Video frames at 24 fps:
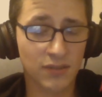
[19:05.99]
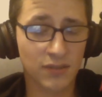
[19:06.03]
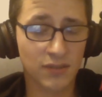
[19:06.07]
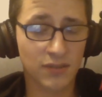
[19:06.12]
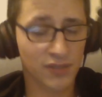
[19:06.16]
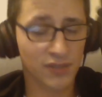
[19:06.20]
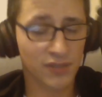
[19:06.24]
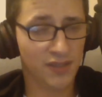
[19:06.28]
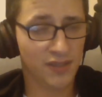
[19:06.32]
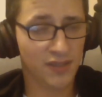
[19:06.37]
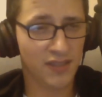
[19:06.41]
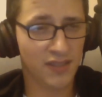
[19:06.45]
the
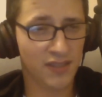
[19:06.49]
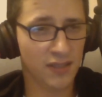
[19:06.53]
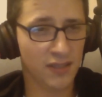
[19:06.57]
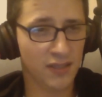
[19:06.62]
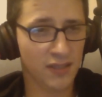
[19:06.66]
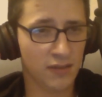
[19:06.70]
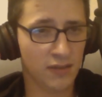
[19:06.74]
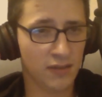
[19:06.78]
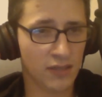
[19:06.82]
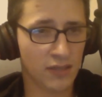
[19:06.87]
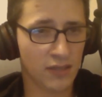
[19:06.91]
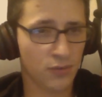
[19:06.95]
only
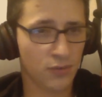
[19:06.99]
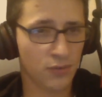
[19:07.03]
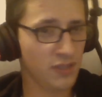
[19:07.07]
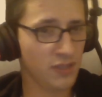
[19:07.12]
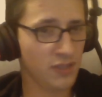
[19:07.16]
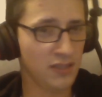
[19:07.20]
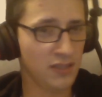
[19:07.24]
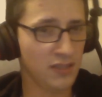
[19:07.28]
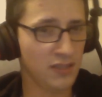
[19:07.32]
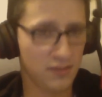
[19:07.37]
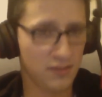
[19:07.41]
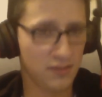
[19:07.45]
thing that there
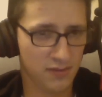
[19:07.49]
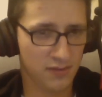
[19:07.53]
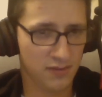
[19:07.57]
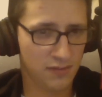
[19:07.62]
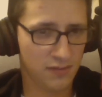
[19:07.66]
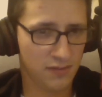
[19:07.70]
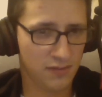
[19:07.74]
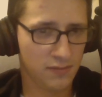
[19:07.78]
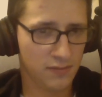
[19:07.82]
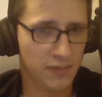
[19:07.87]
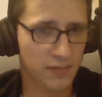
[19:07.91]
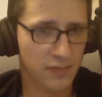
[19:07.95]
really
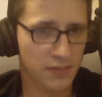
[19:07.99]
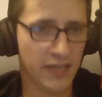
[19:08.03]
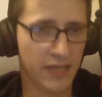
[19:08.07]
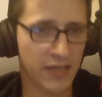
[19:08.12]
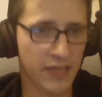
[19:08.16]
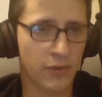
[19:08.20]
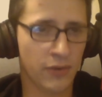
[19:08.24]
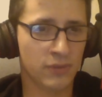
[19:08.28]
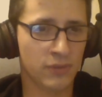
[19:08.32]
is now.